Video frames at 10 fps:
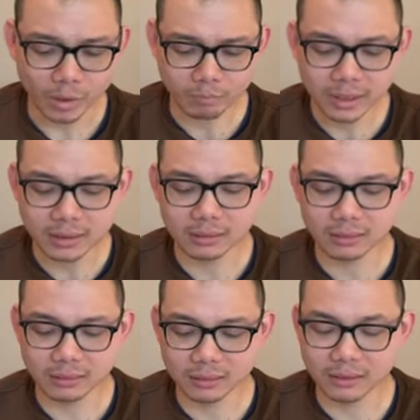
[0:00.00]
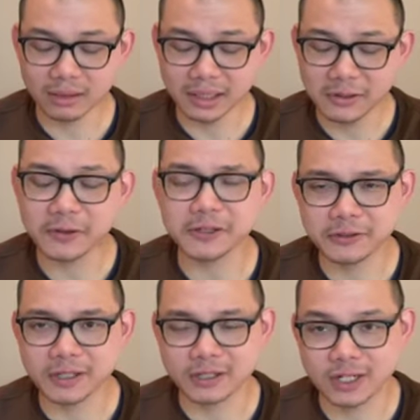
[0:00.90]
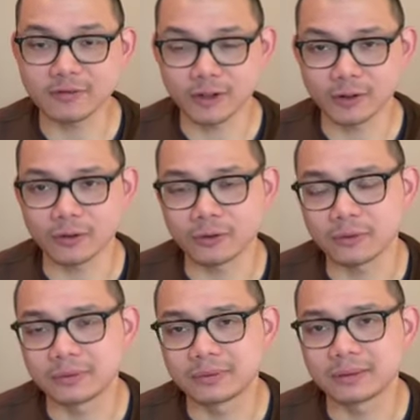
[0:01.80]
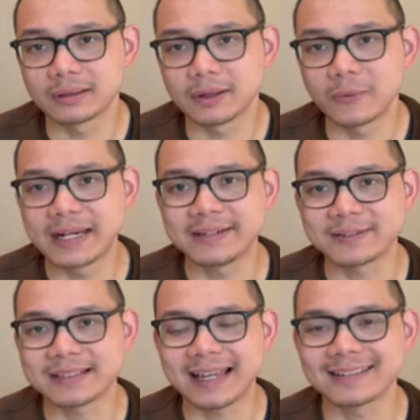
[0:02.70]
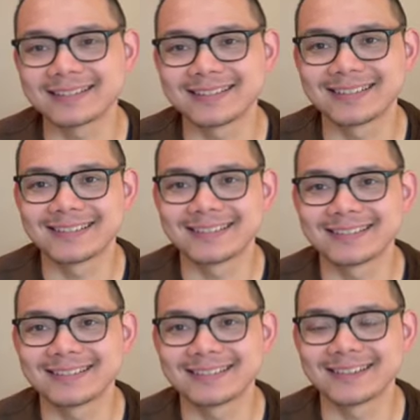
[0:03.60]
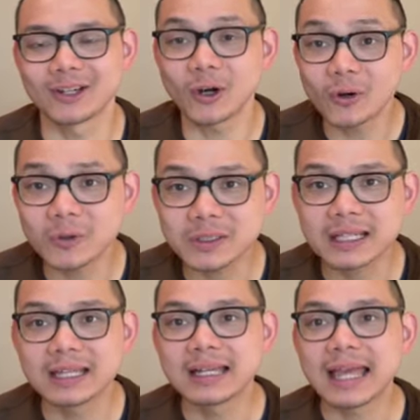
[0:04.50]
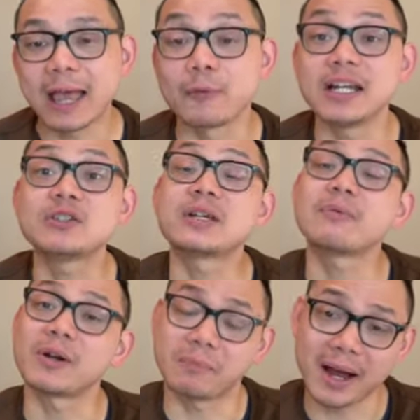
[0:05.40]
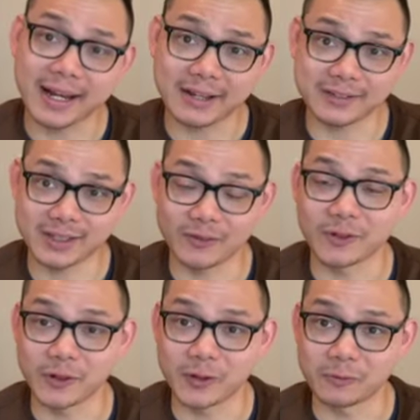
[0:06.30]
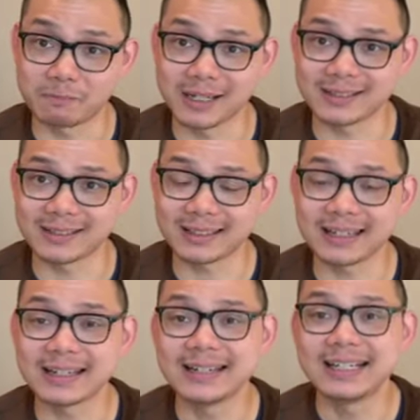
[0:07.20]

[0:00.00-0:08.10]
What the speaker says: But in order to achieve a goal, we need to set goals, and we need to keep reminding ourselves the goal basically.